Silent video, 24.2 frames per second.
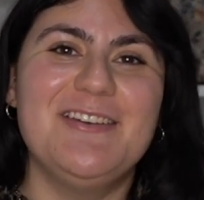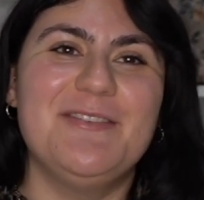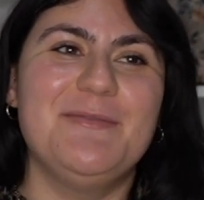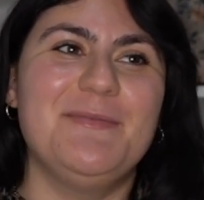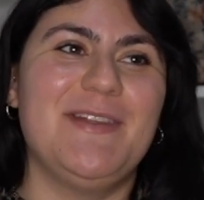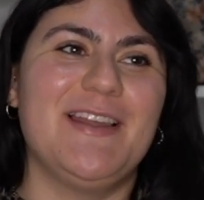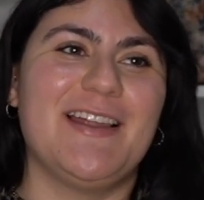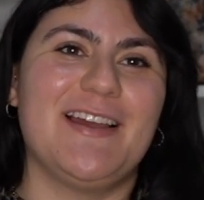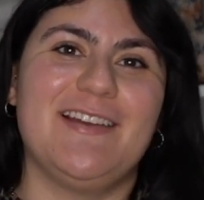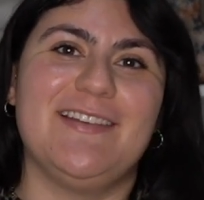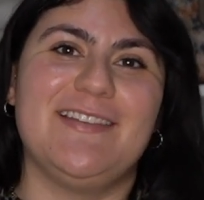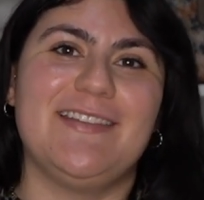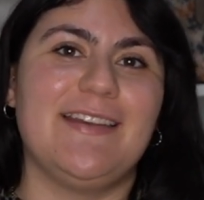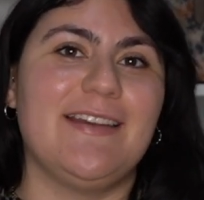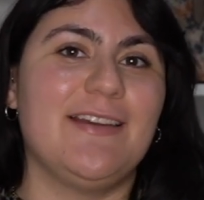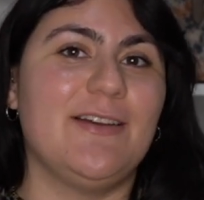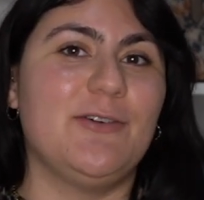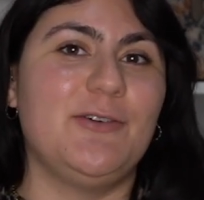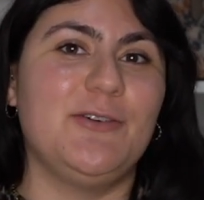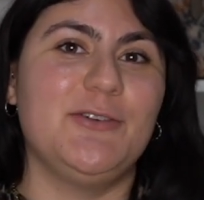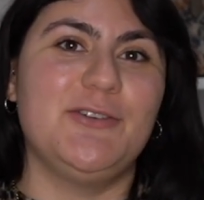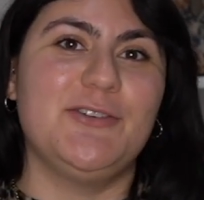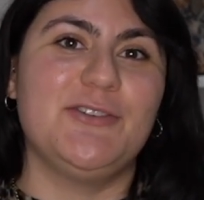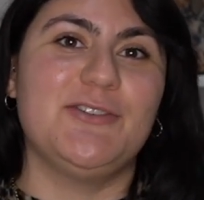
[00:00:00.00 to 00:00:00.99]
But like I say, I
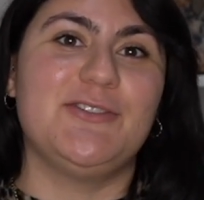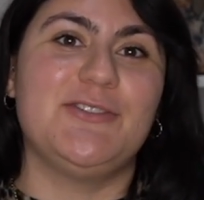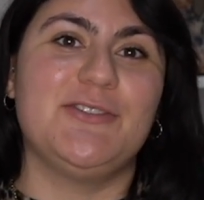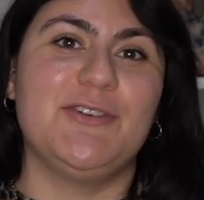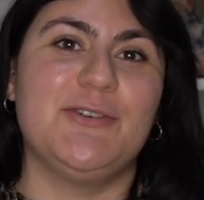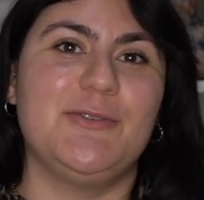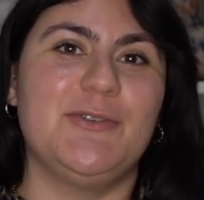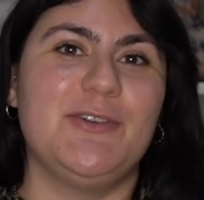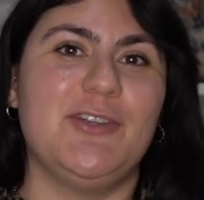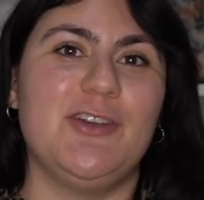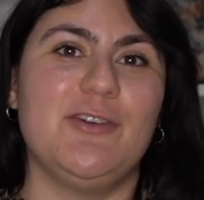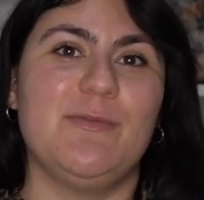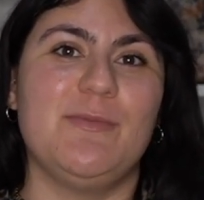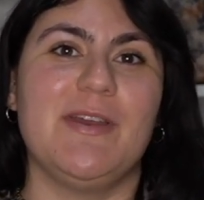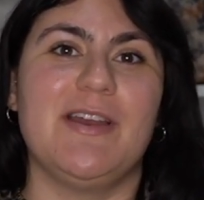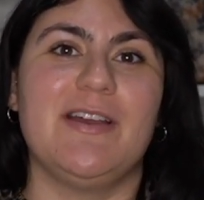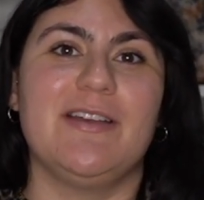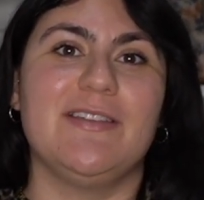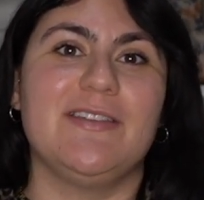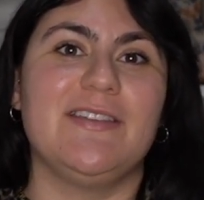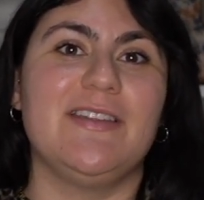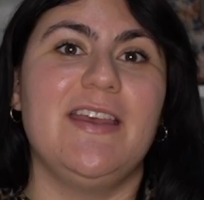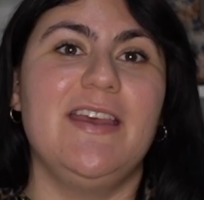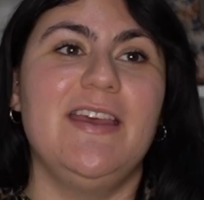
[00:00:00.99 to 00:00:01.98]
hold her so dear
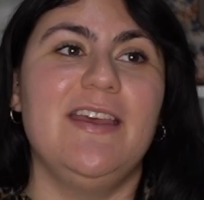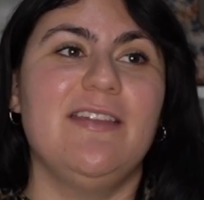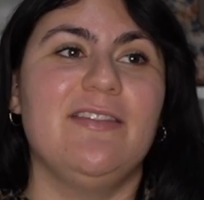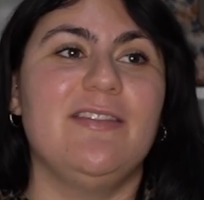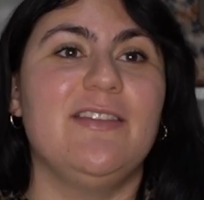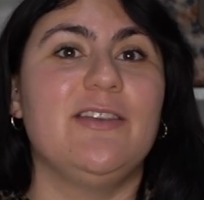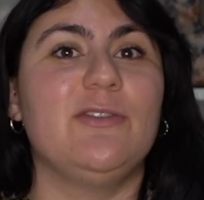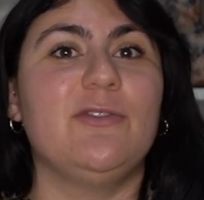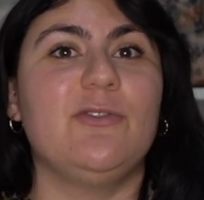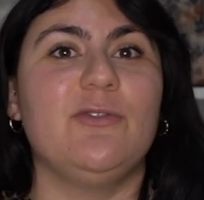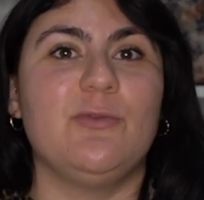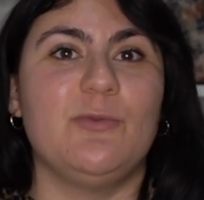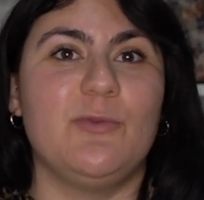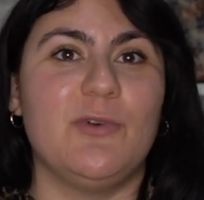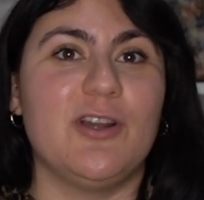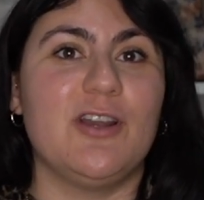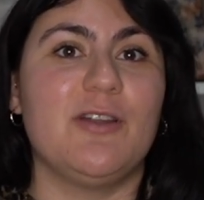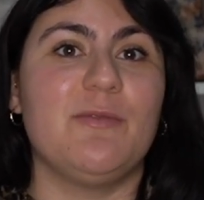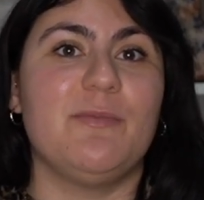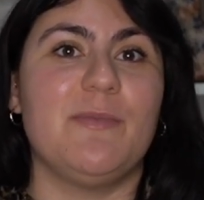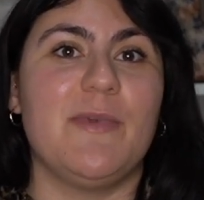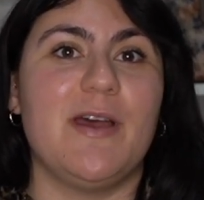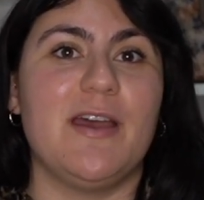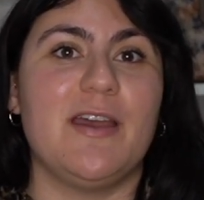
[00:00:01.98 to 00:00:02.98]
because this was one
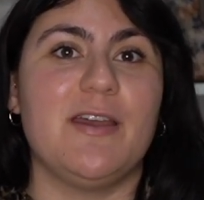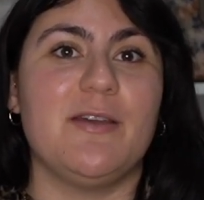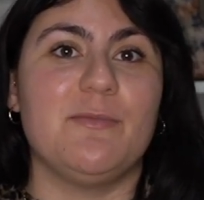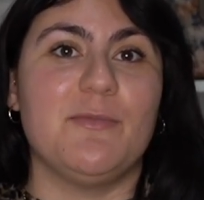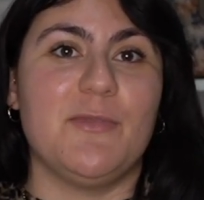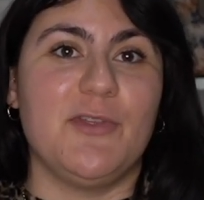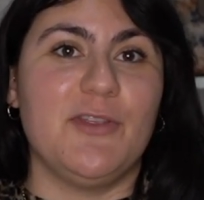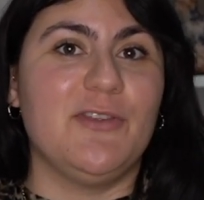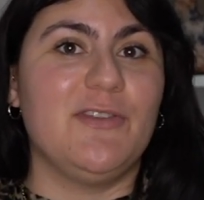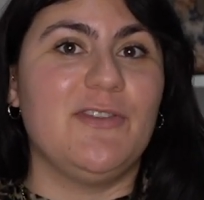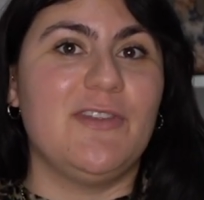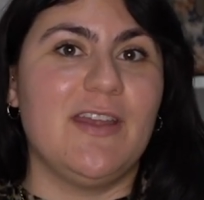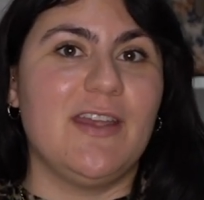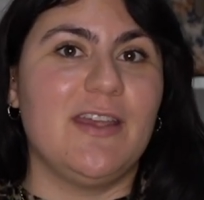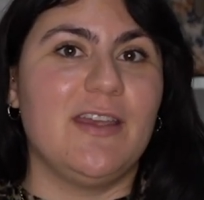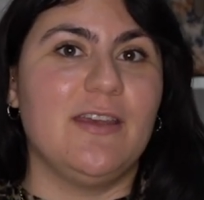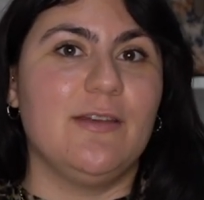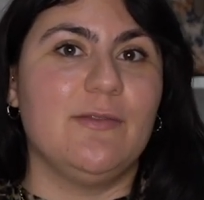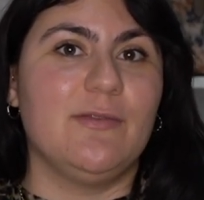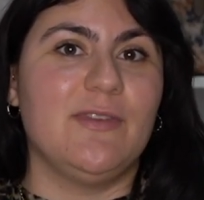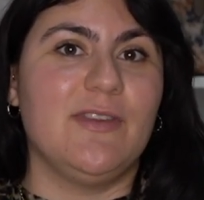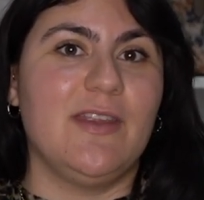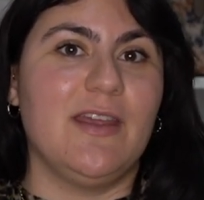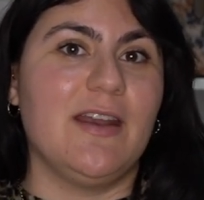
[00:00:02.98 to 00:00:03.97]
of my Mother's Day
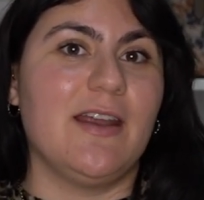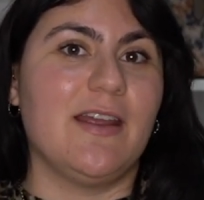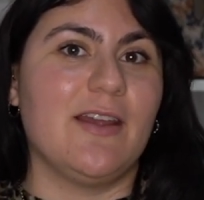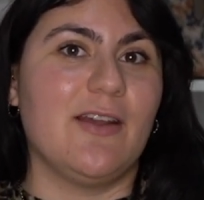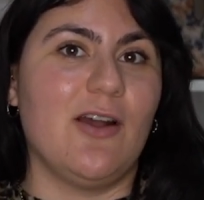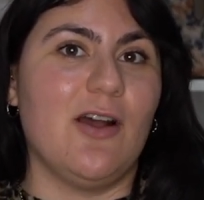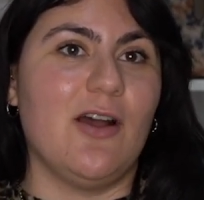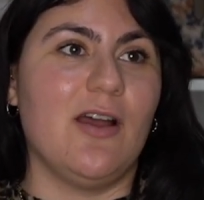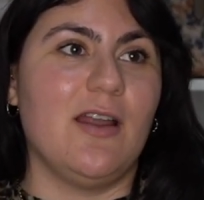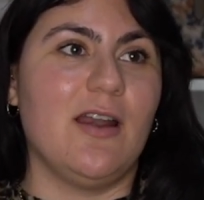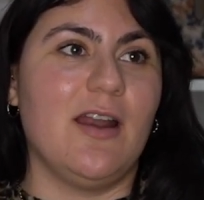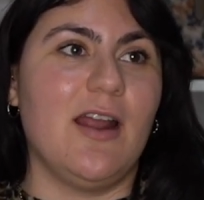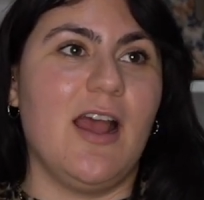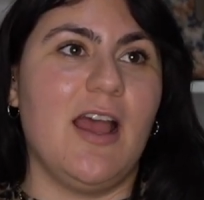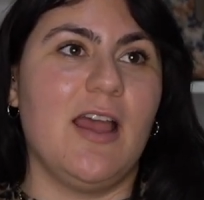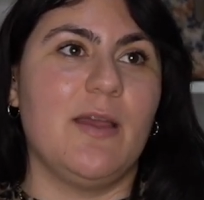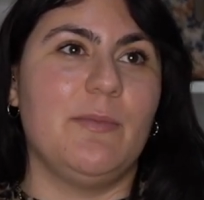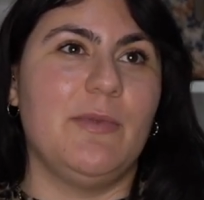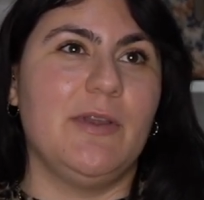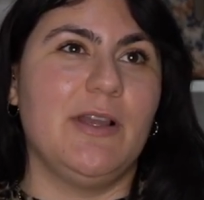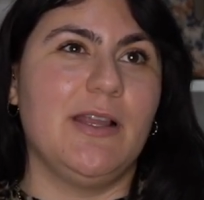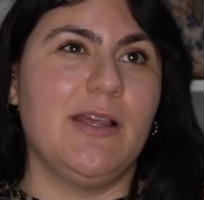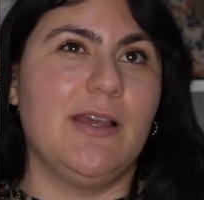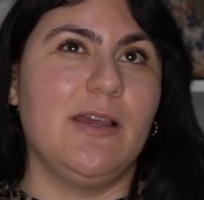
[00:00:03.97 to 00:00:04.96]
gifts that I got, I
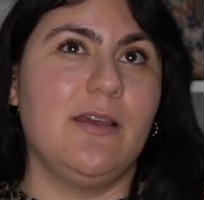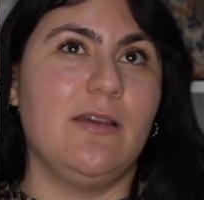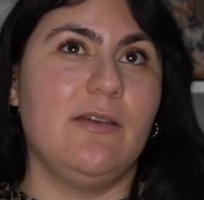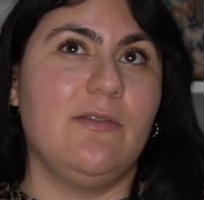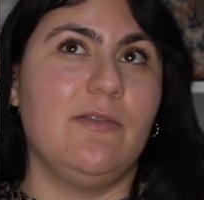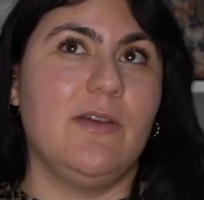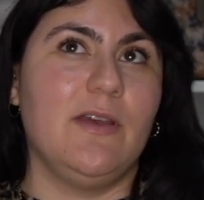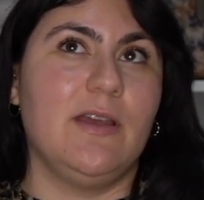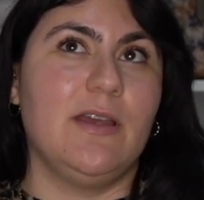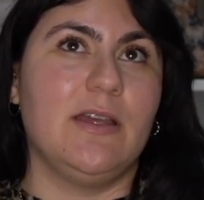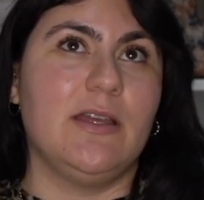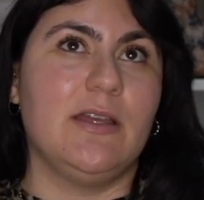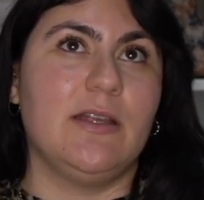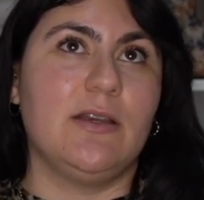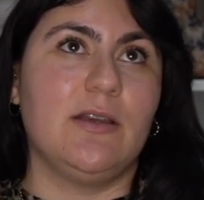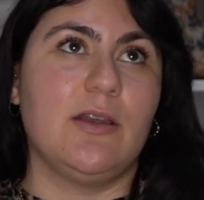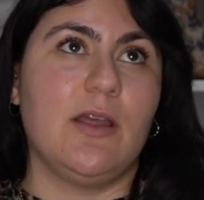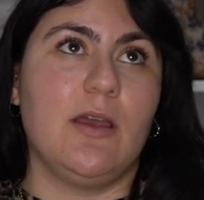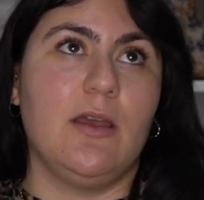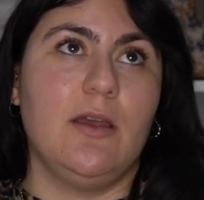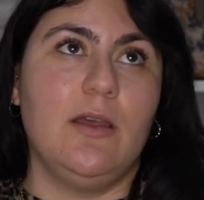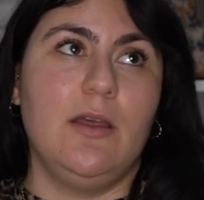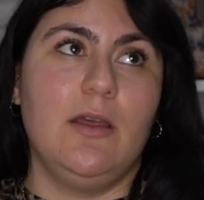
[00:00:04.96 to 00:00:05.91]
believe in